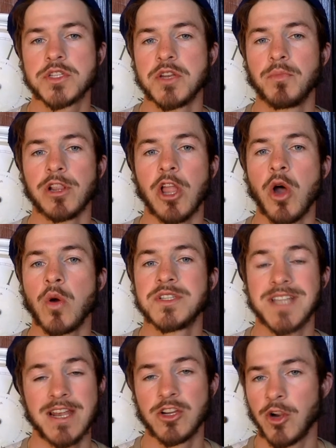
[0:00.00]
below
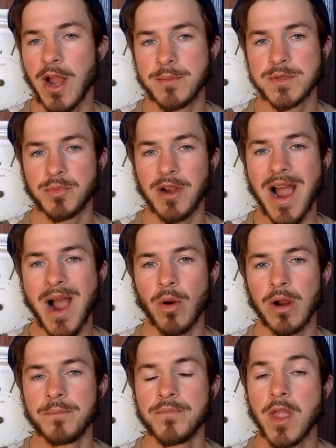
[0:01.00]
10 grams per
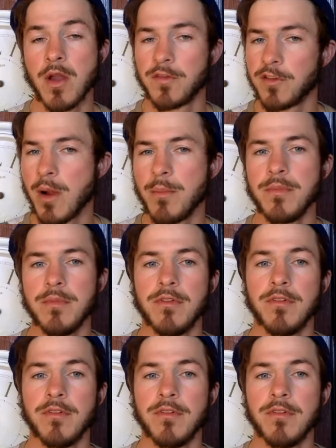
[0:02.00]
hour. From